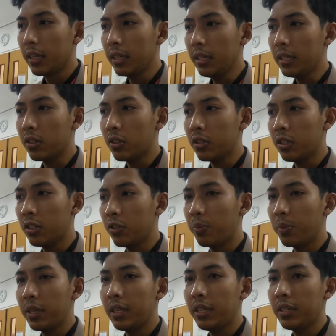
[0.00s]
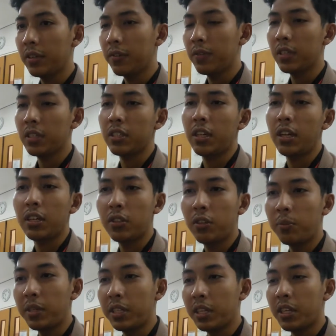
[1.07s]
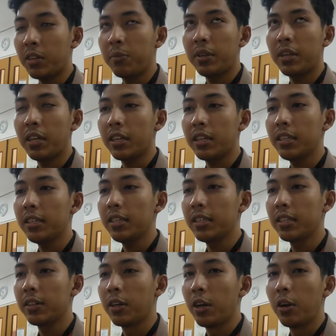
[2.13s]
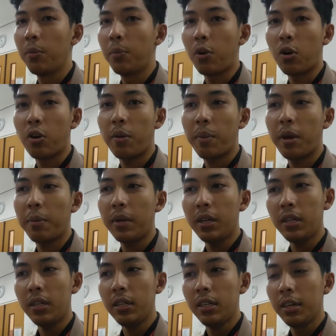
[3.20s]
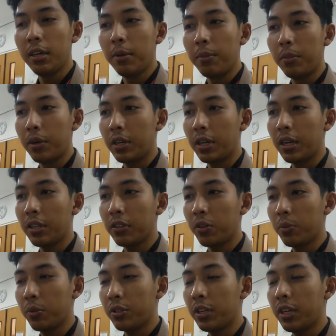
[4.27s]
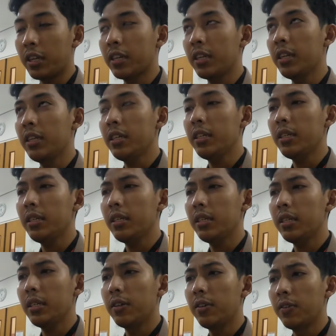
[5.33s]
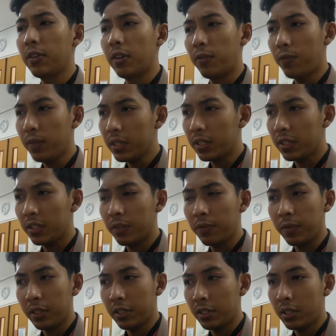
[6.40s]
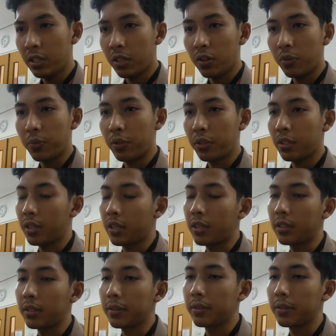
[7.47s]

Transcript: It is considered to be the first electromechanical binary programmable modern computer and really the first functional computer.